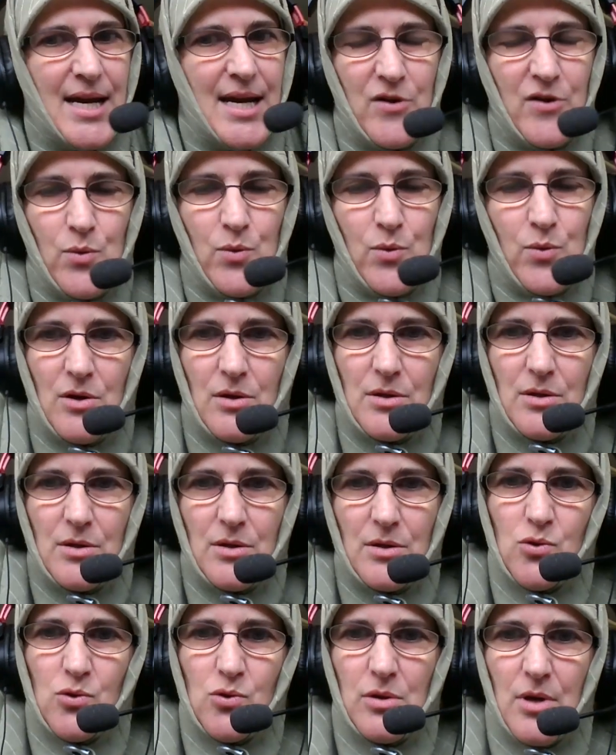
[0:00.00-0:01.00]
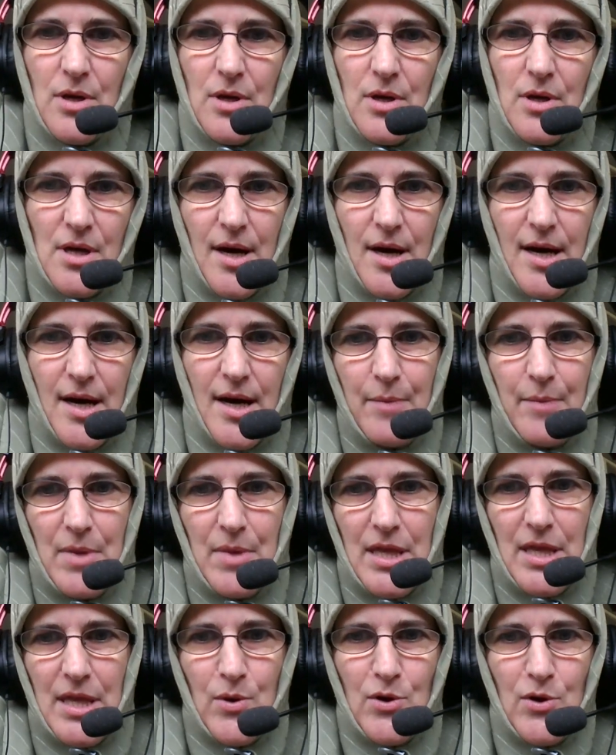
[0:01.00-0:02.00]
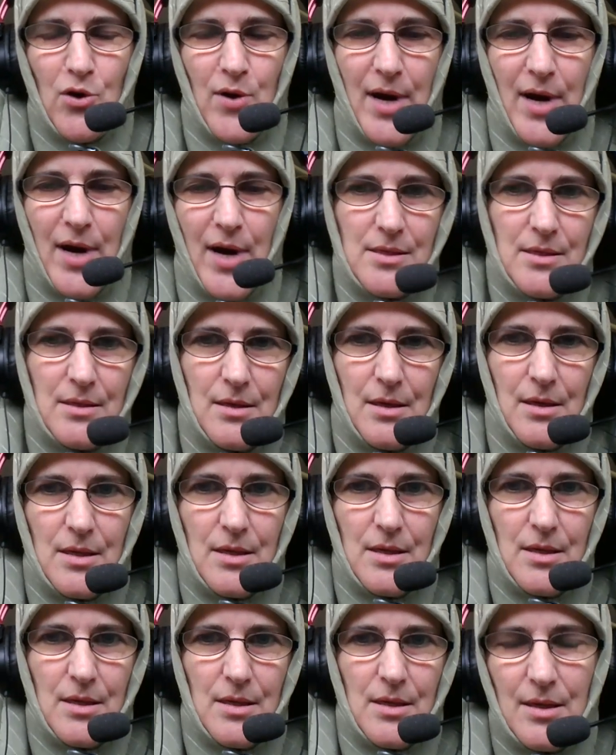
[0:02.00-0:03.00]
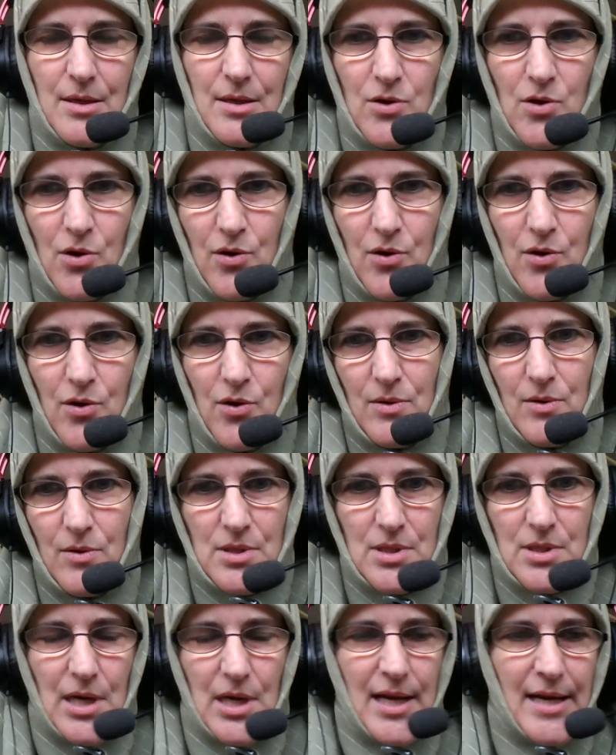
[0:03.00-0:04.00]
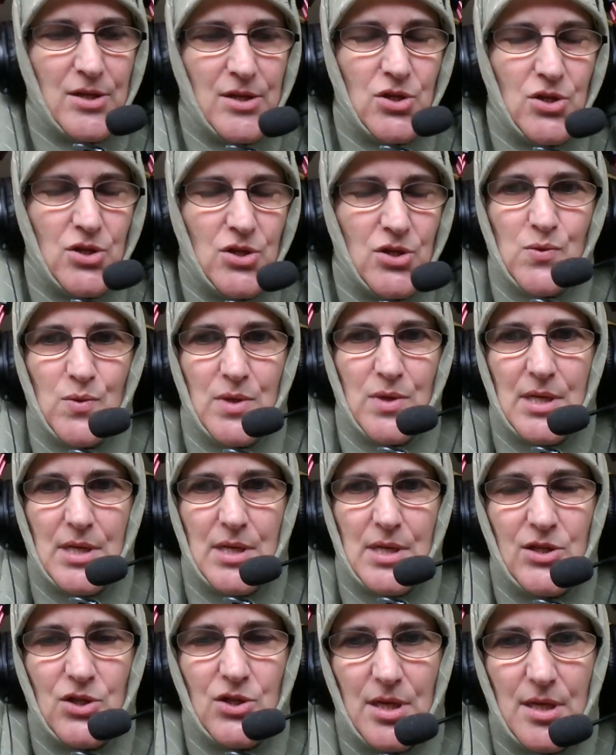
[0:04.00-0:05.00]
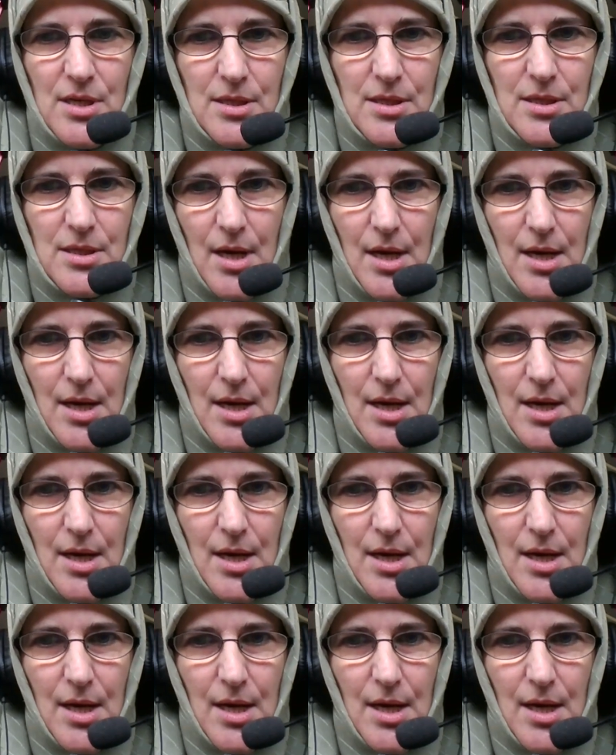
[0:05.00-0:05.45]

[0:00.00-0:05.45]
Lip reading: everyone got to school on time and there were no accidents, and lunches were delicious.